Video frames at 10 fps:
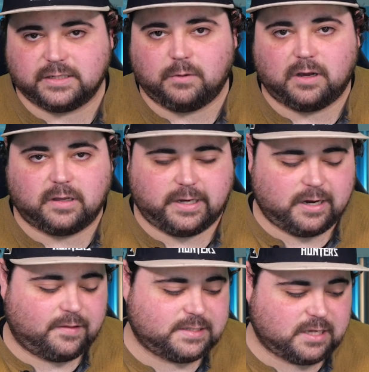And while,
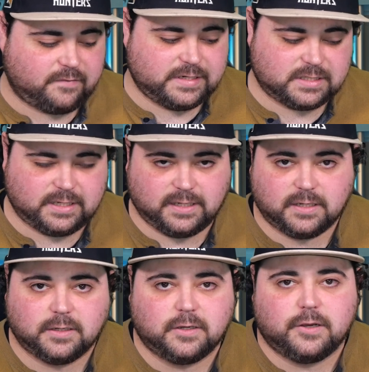that's obviously
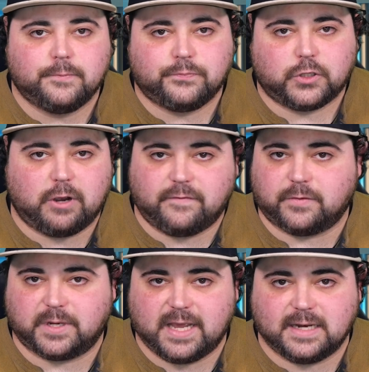great
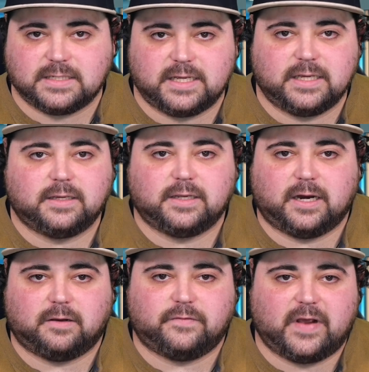for McKenzie,
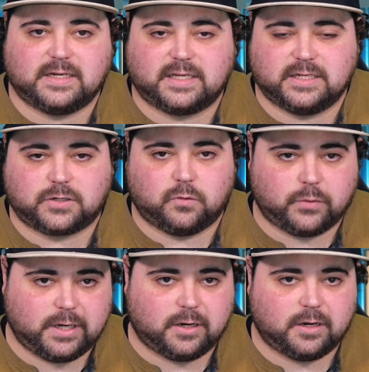advancing his
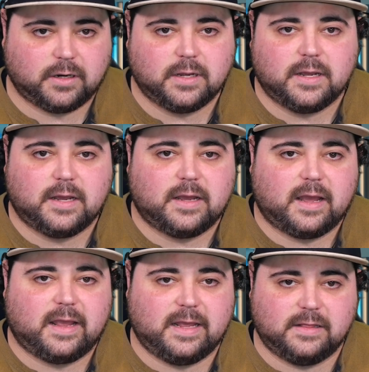career
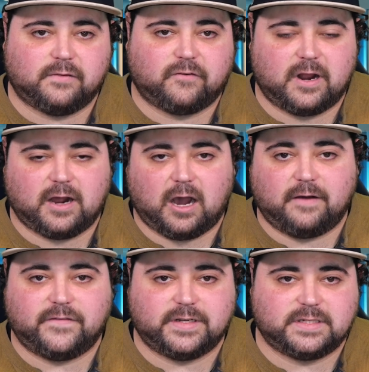in the front
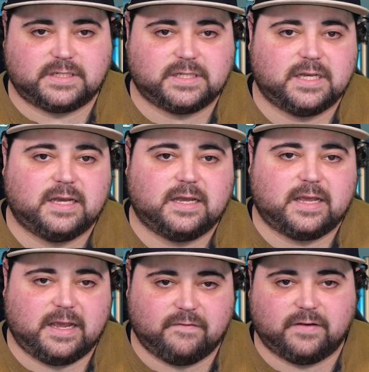office,
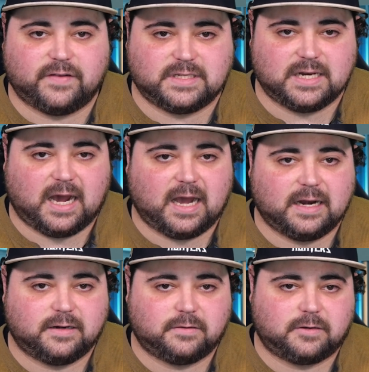even if it's
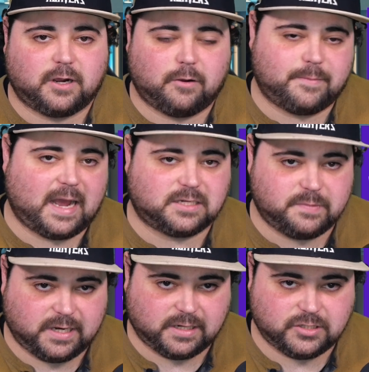not going back to
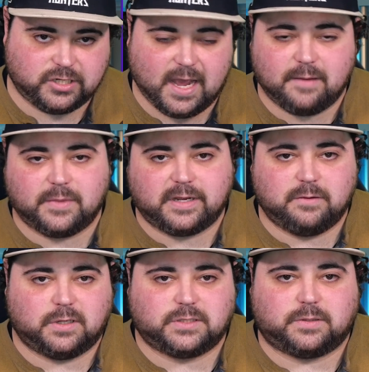being a GM like
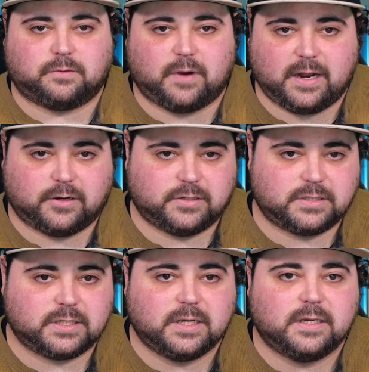he was with the
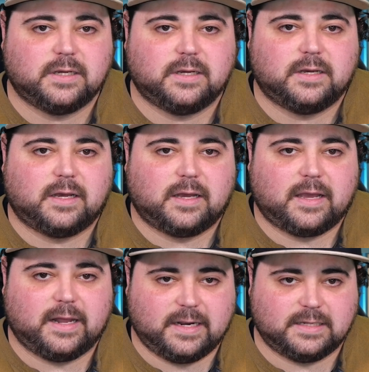Raiders.
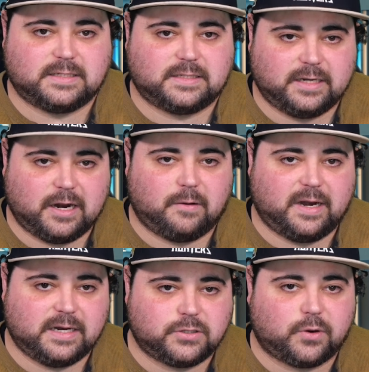It is, an
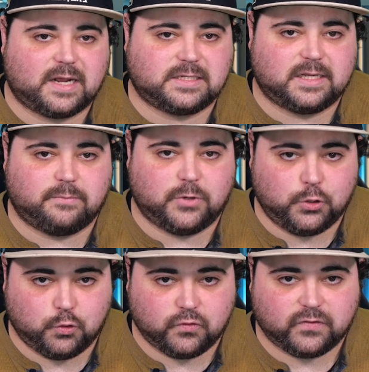interesting
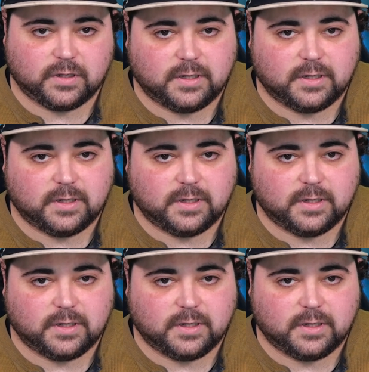move.